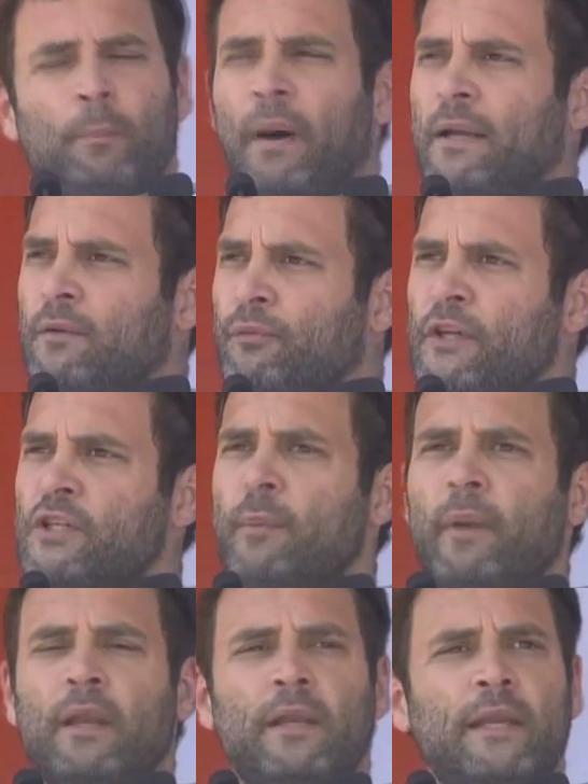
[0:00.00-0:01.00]
but
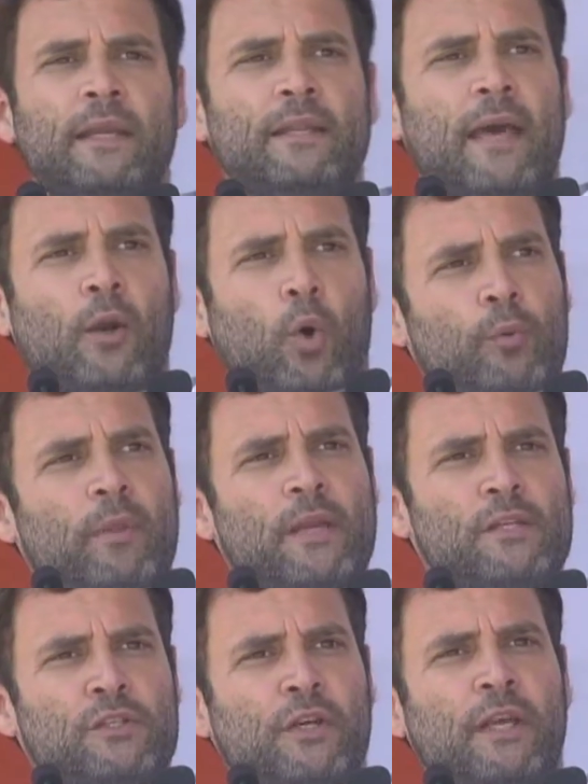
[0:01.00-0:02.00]
fishermen need their own
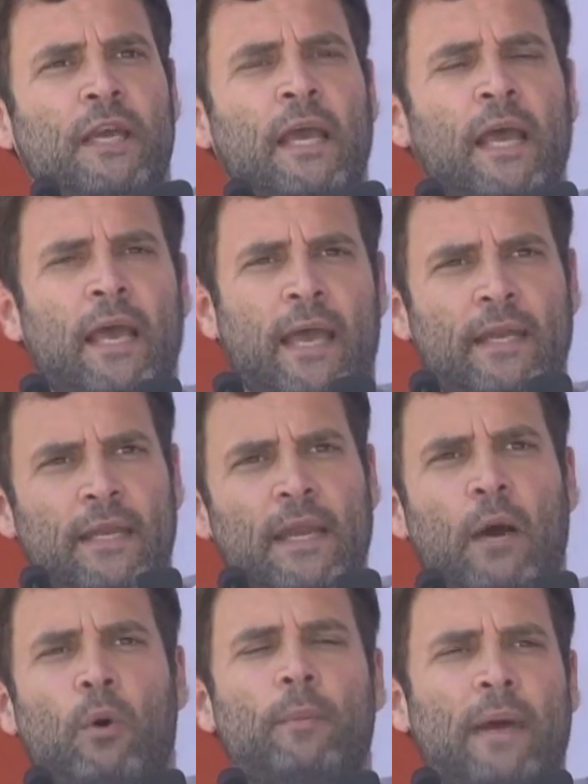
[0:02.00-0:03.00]
ministry, and in
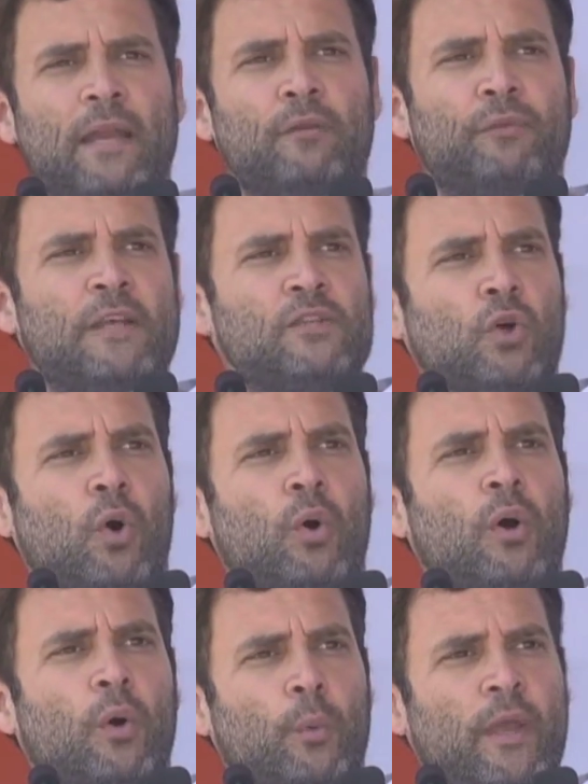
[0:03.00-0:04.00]
our manifesto
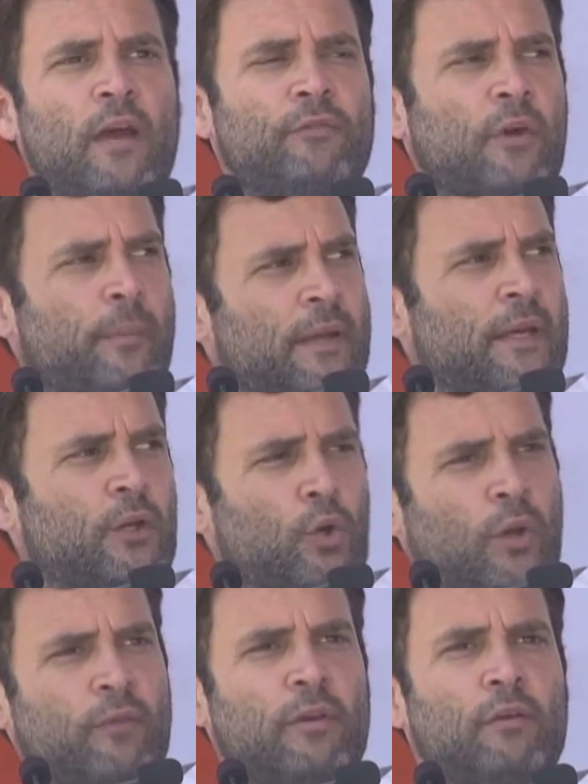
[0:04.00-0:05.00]
we have committed to
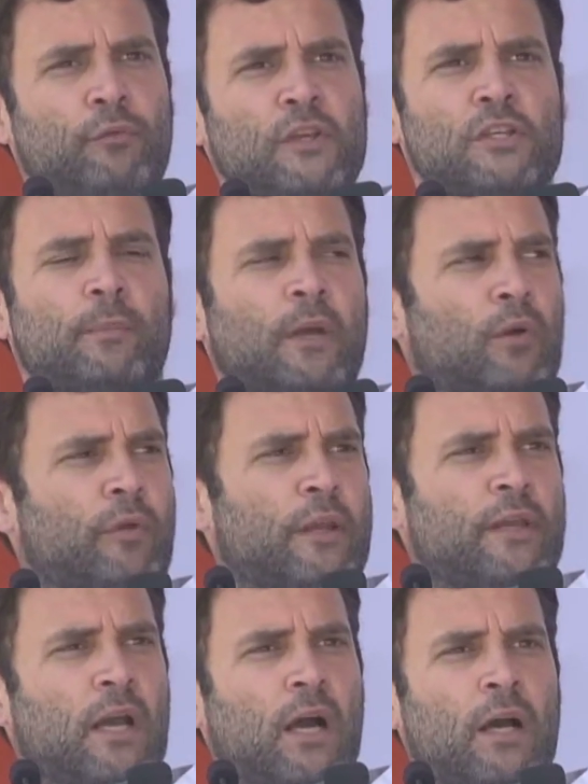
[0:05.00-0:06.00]
giving fishermen of
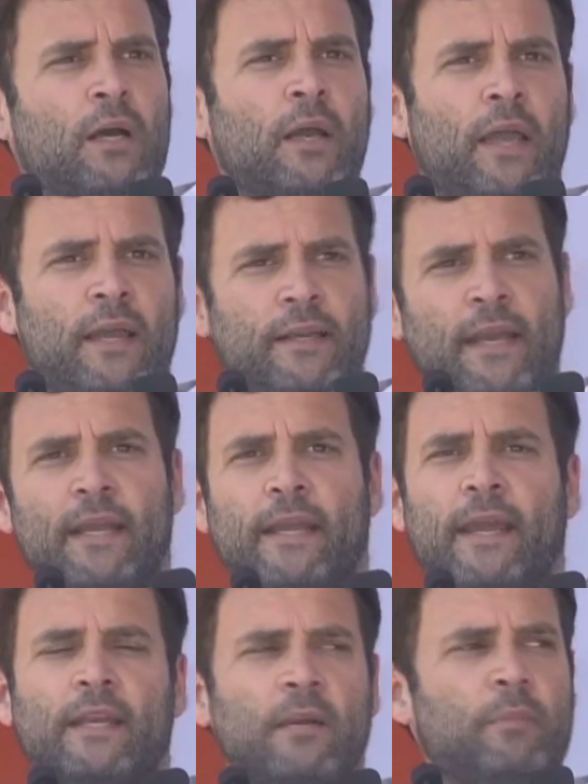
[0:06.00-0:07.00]
India a
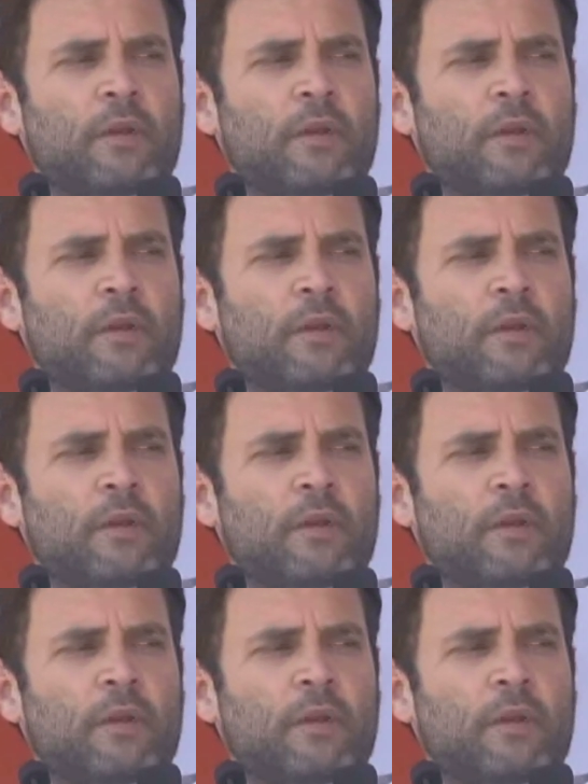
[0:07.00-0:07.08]
dedicated